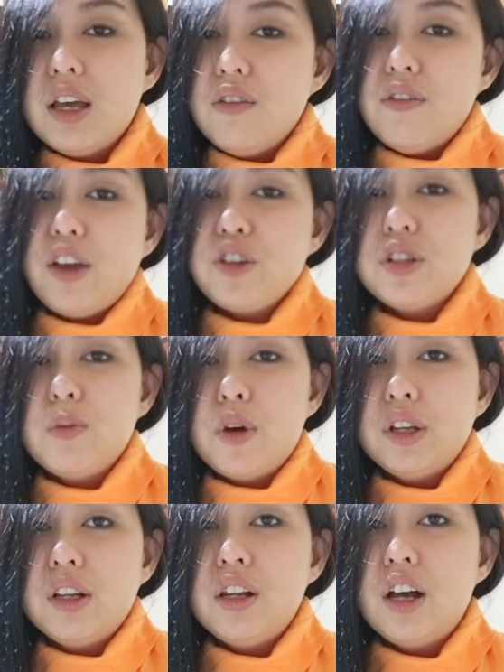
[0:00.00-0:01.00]
I've actually
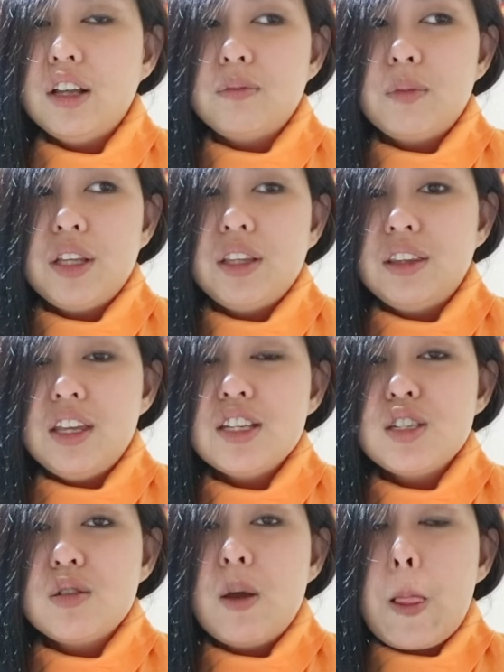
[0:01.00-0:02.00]
bought a lot, but
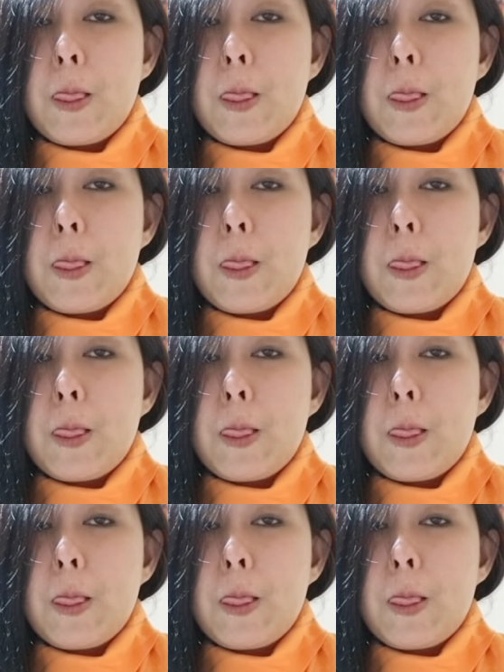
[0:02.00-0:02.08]
this